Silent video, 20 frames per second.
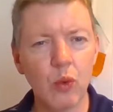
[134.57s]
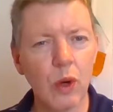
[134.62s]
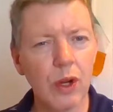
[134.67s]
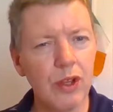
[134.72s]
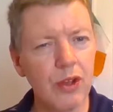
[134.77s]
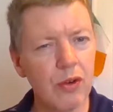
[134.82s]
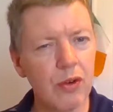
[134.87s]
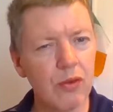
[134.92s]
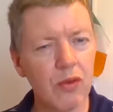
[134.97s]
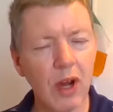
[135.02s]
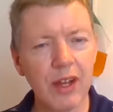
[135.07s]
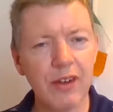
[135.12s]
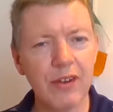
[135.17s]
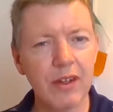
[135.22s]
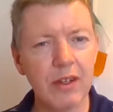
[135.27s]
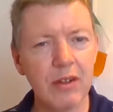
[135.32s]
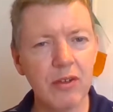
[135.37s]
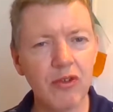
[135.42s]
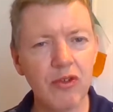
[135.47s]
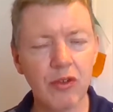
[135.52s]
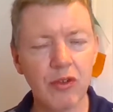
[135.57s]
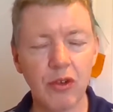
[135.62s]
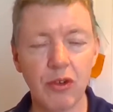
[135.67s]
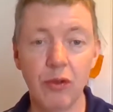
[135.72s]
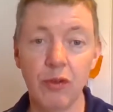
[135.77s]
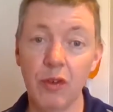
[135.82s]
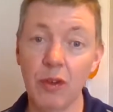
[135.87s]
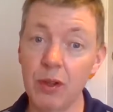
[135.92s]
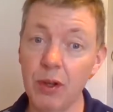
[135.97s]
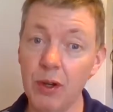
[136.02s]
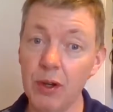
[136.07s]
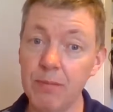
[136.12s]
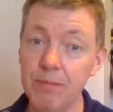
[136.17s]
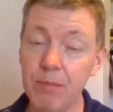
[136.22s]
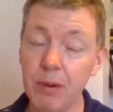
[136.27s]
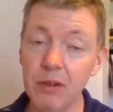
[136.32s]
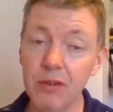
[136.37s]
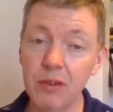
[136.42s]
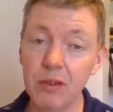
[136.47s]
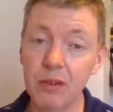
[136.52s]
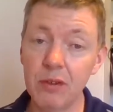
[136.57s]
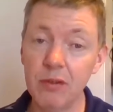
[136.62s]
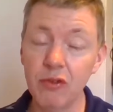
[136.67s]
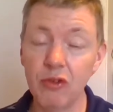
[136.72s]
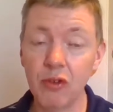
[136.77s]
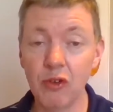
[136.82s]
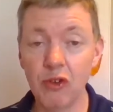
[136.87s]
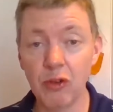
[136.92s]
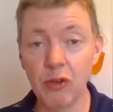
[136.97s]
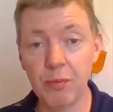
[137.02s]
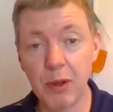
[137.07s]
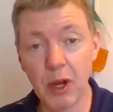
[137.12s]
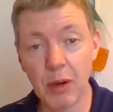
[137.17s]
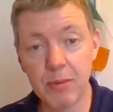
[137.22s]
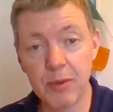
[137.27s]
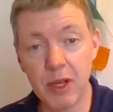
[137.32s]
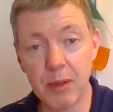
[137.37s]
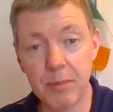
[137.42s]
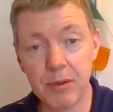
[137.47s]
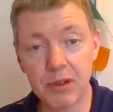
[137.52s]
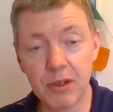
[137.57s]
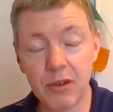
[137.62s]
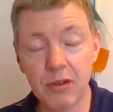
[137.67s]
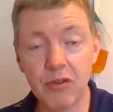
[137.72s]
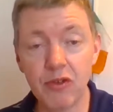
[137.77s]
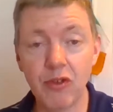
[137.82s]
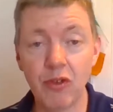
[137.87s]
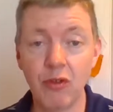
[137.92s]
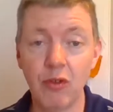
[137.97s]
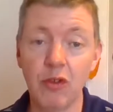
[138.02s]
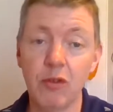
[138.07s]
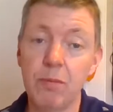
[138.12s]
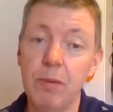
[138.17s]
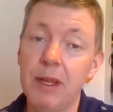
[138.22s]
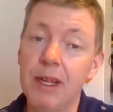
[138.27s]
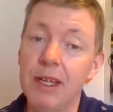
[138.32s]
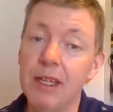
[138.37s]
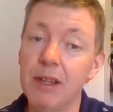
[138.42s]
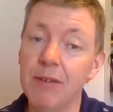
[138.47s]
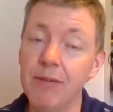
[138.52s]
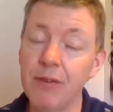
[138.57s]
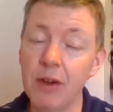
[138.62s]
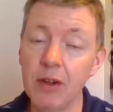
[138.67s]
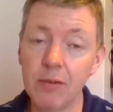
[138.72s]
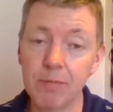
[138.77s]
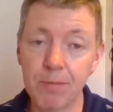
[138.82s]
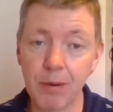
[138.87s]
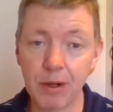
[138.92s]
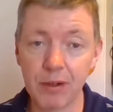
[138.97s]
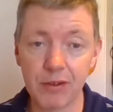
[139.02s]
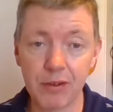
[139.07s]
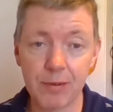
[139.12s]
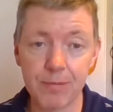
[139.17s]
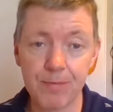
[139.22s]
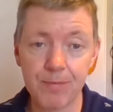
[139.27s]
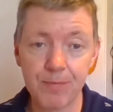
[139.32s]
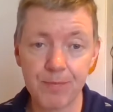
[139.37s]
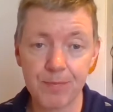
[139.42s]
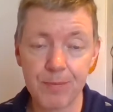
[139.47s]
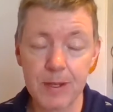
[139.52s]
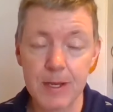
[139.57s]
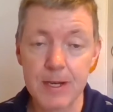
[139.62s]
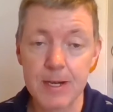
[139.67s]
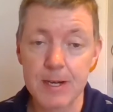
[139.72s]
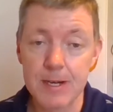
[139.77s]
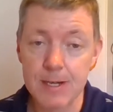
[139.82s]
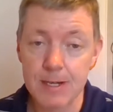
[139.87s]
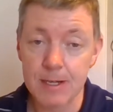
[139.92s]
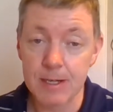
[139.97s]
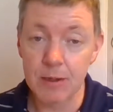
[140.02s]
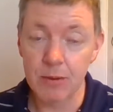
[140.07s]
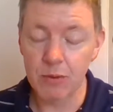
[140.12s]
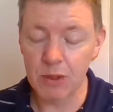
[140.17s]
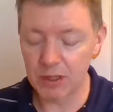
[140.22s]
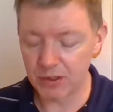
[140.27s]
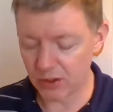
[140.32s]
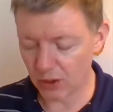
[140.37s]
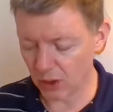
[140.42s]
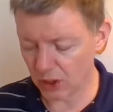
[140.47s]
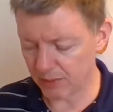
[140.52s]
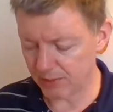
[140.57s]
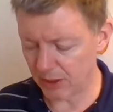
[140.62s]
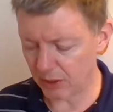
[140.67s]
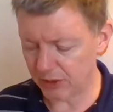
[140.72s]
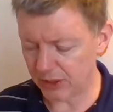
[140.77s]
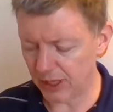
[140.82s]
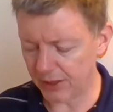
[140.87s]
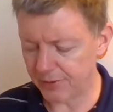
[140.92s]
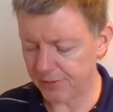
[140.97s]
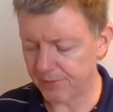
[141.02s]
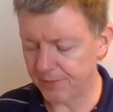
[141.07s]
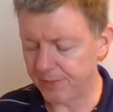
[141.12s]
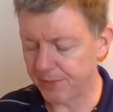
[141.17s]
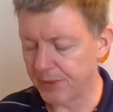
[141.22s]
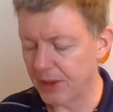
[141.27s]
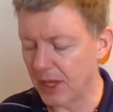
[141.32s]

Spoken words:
When you're writing, should you use the third person? Should you be omnipotent? Should you speak in the first person? We'll talk about that.